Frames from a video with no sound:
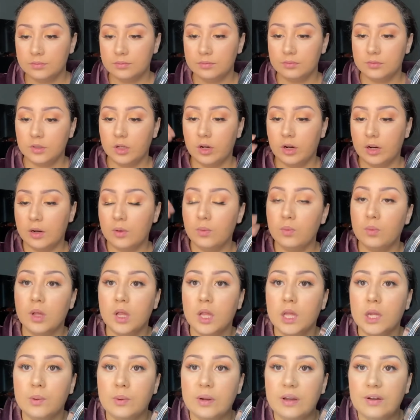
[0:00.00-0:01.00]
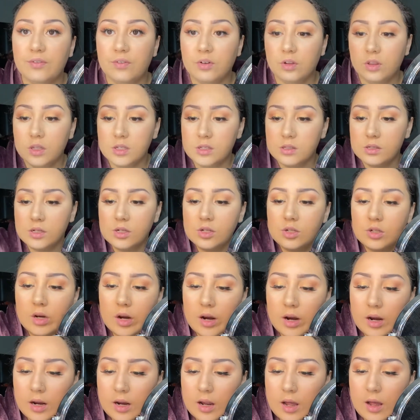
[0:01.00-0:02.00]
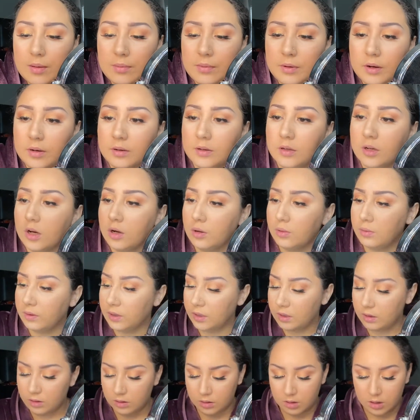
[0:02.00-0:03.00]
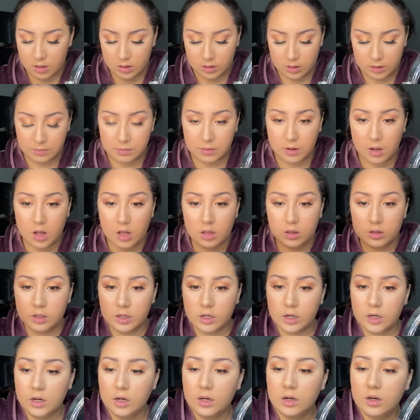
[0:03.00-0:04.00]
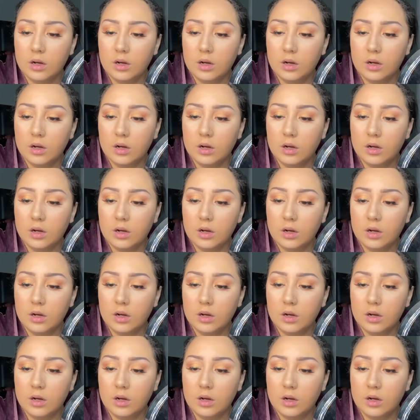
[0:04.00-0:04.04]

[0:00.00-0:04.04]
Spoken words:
All right, while I wait for these to dry, I'm gonna go with a lip color.